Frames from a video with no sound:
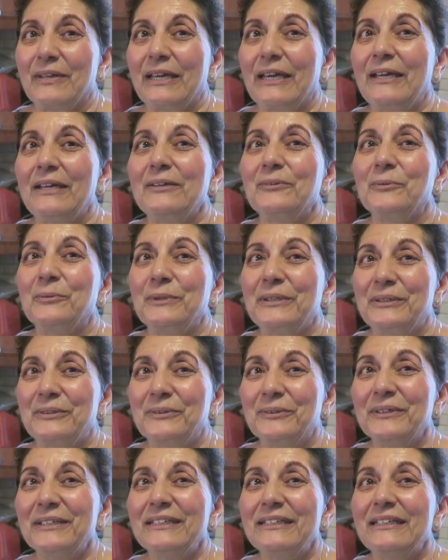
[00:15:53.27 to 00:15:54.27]
And we
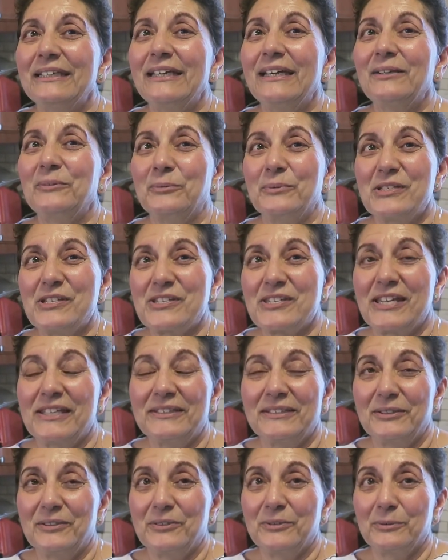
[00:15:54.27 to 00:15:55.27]
do it, and we
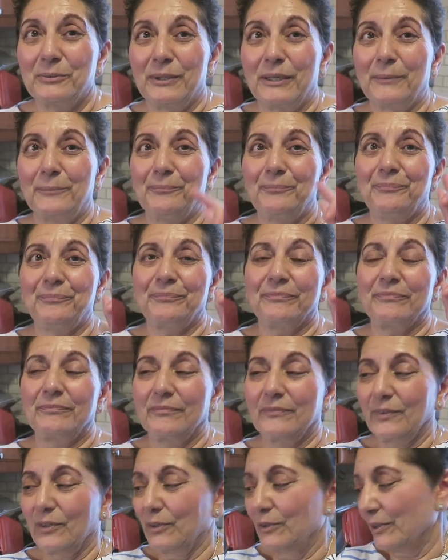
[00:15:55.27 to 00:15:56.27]
send it to
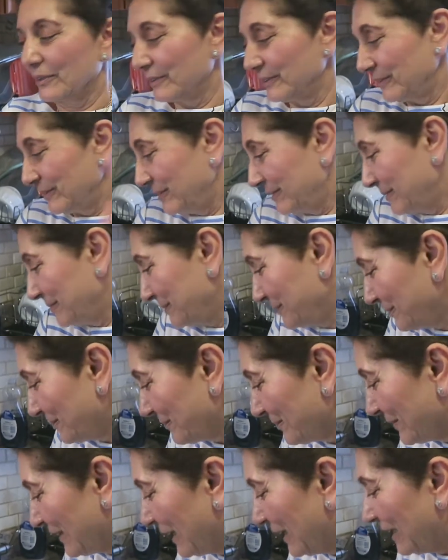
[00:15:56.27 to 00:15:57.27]
um, Gordon.
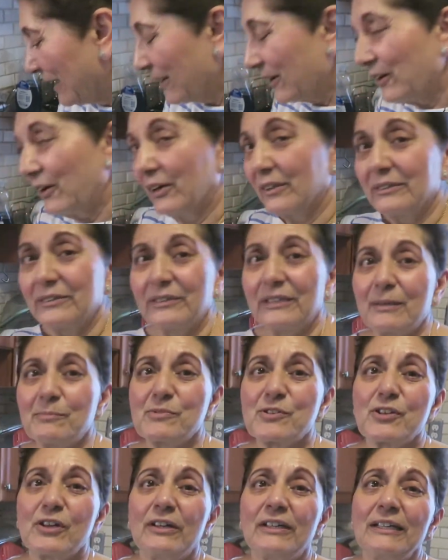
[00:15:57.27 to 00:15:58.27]
Okay. Gordon,
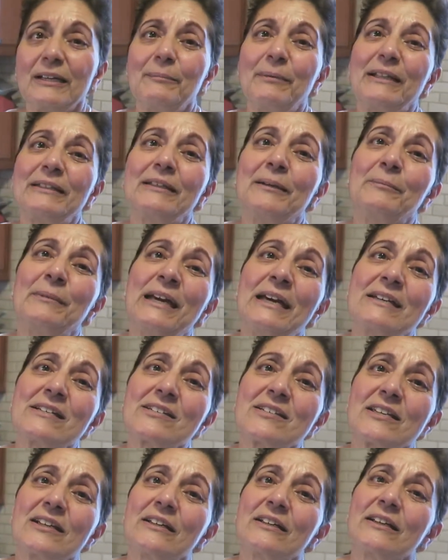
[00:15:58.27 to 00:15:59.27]
I'm sorry about the
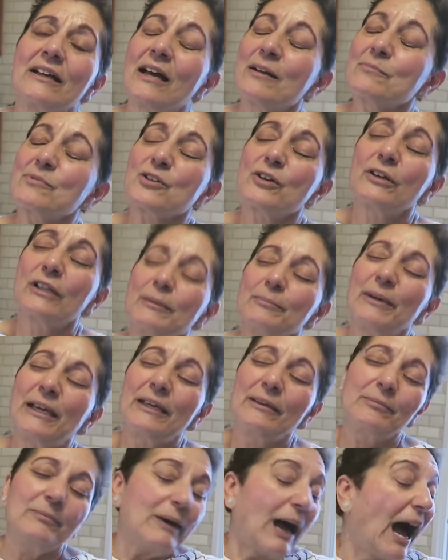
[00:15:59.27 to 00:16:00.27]
mess. I'm sorry,
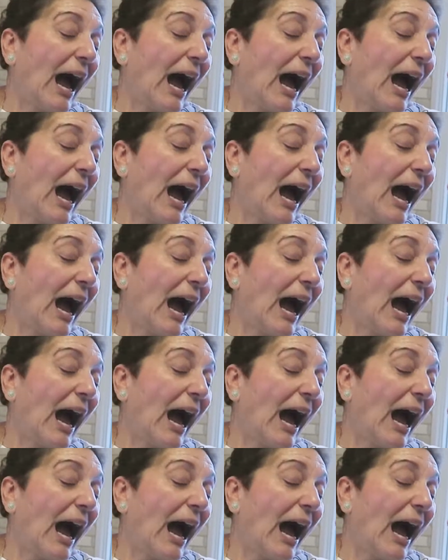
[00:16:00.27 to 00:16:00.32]
babe.